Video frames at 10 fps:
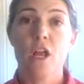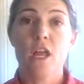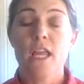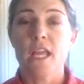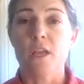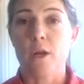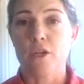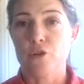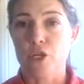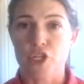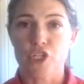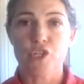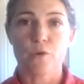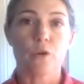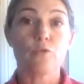equine nutrition.
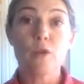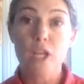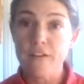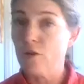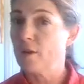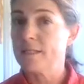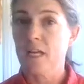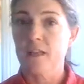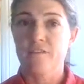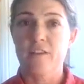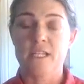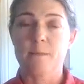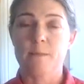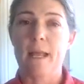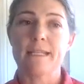So we're really focusing on the fitness
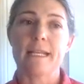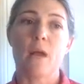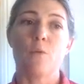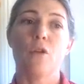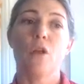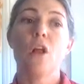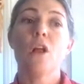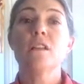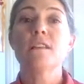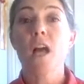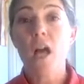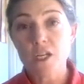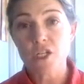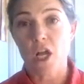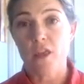plans and I will
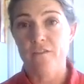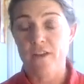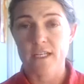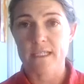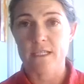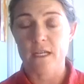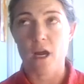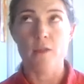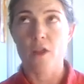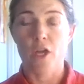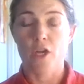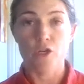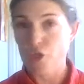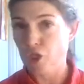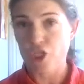touch on the fitness on the
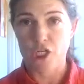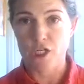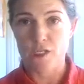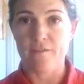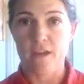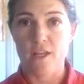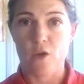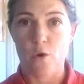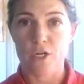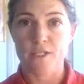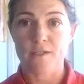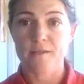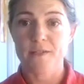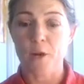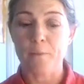nutrition stuff in the course.
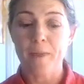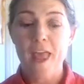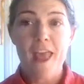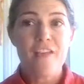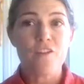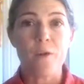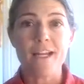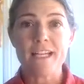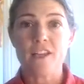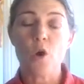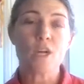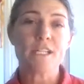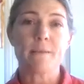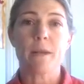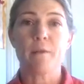So if you want to take the
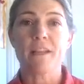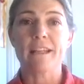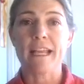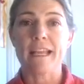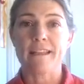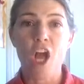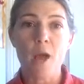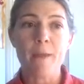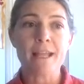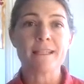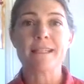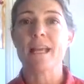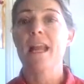course, I'm going to put the link in the comments.